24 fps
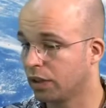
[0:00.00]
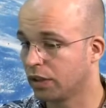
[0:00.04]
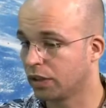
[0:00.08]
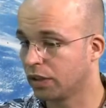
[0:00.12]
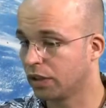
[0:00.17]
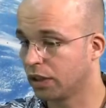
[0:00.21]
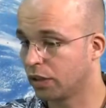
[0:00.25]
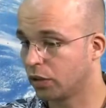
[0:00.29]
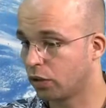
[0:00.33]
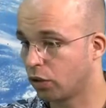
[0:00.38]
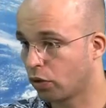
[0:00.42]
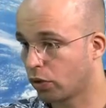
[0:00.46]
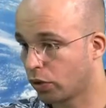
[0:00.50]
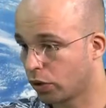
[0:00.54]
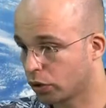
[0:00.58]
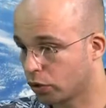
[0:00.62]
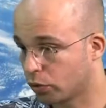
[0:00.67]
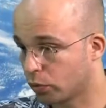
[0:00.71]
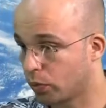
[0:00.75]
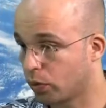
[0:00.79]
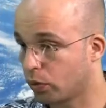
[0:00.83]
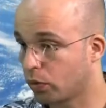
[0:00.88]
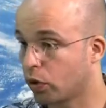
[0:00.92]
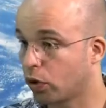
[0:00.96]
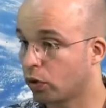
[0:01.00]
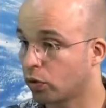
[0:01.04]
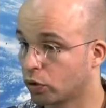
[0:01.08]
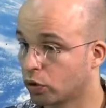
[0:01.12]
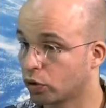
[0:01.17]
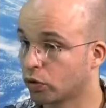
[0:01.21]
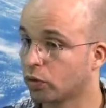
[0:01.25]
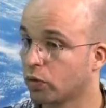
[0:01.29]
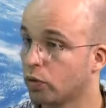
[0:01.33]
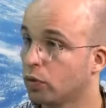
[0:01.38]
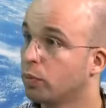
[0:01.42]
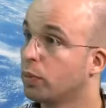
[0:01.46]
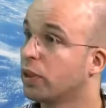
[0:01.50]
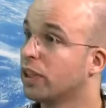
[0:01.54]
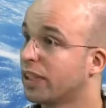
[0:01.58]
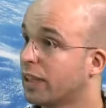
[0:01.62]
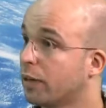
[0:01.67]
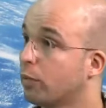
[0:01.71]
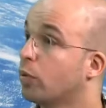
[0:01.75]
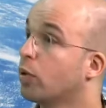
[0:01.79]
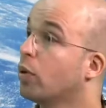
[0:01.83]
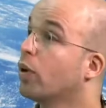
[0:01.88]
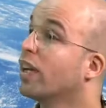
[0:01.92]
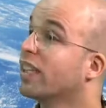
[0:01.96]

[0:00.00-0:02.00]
the currents will go through, but they will